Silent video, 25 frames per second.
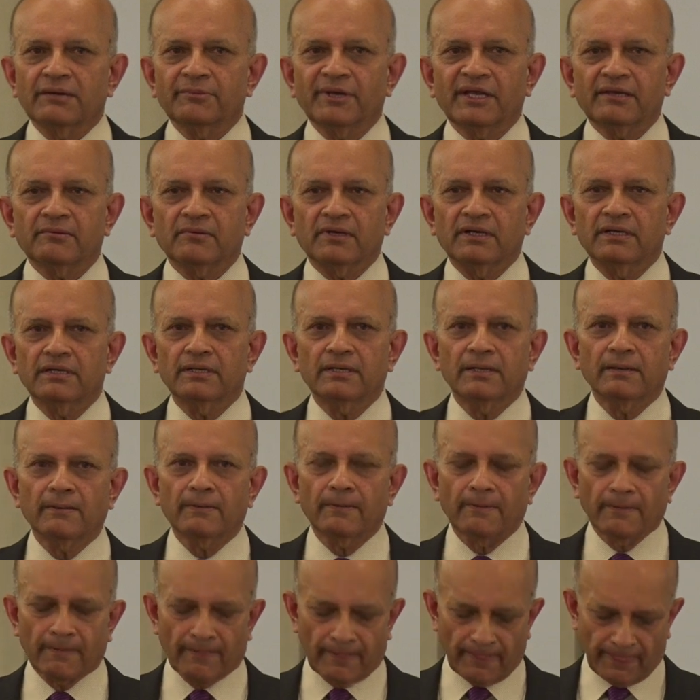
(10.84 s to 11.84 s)
if the same
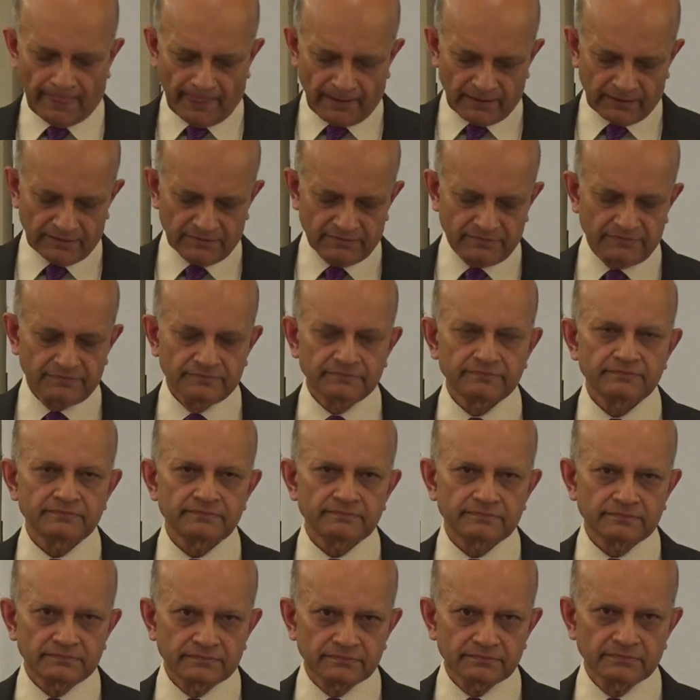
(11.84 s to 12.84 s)
thing is happening in
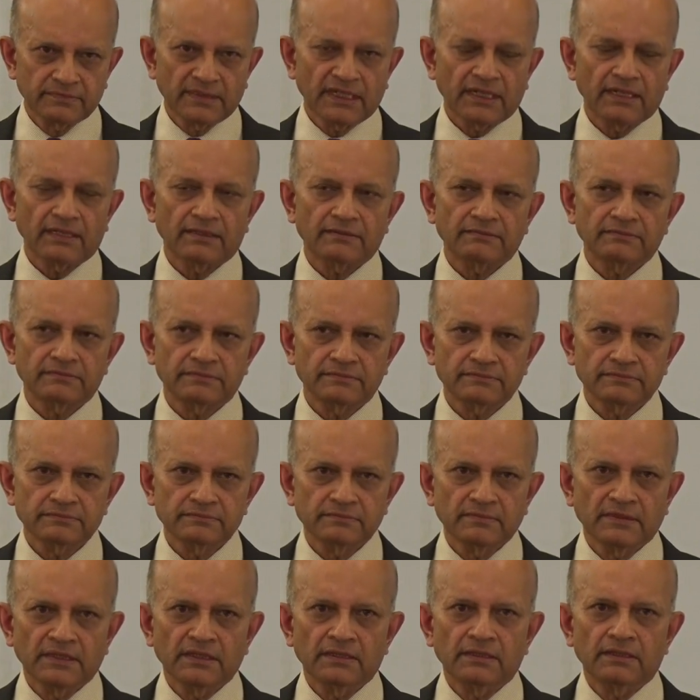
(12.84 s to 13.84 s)
India,
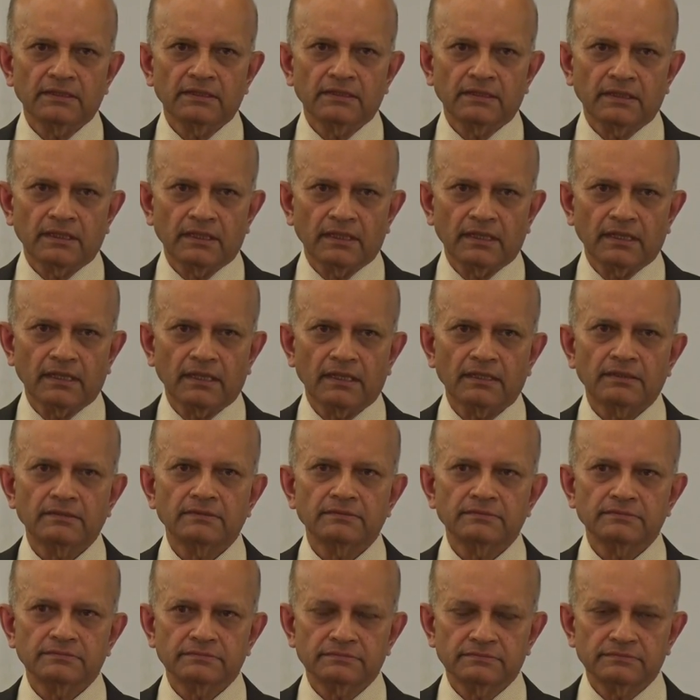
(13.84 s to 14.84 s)
aapka kaam ho
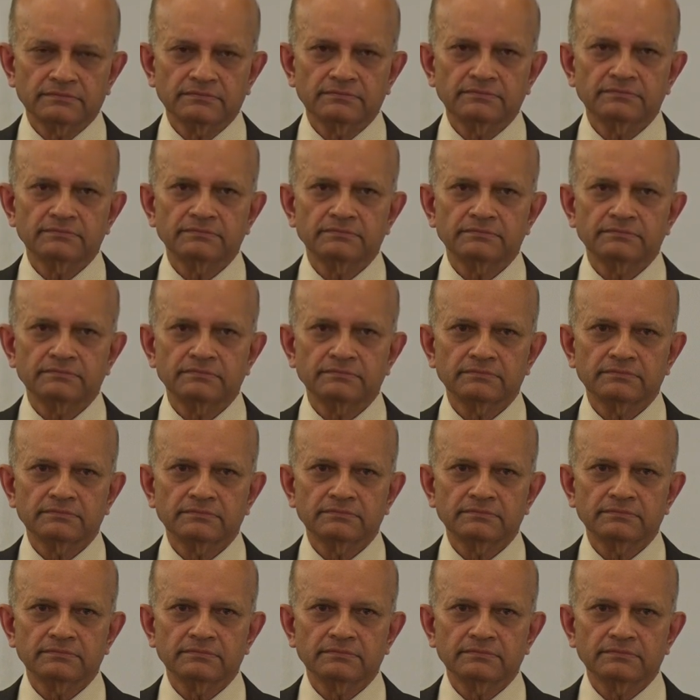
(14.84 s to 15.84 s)
gaya hai, so Basel
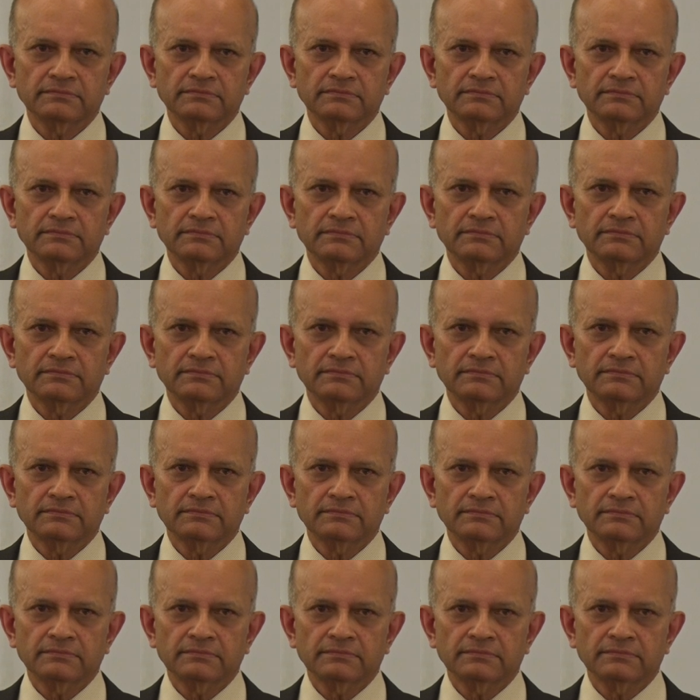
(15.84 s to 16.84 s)
III, I think, will not work, I
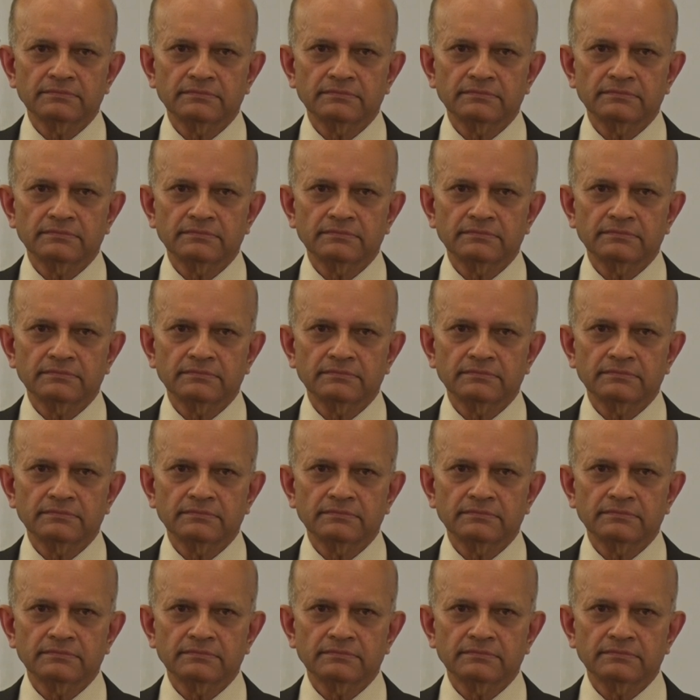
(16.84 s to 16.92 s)
think.